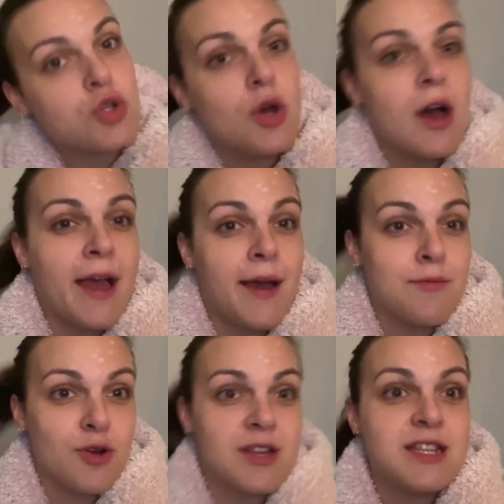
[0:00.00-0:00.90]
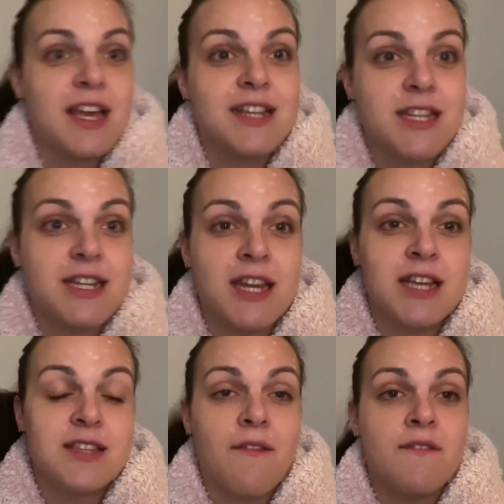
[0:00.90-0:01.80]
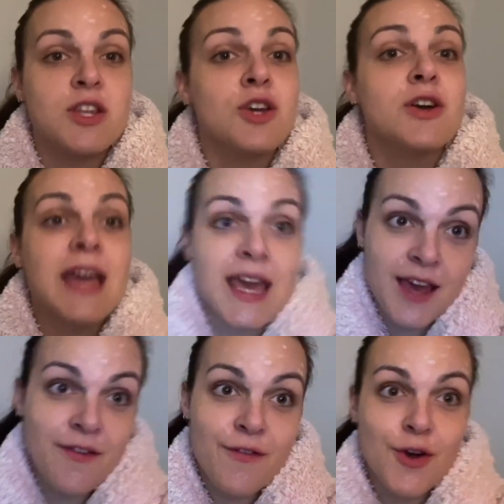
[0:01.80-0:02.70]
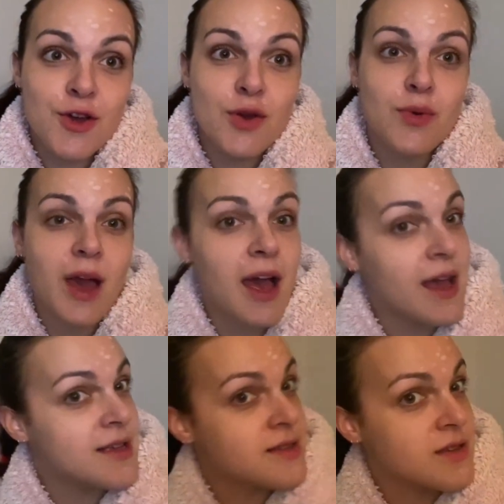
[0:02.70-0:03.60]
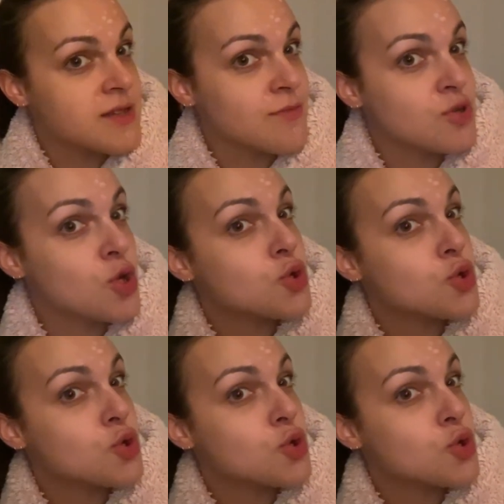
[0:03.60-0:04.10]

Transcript: So, I am going to end today's video here for you guys because I'm not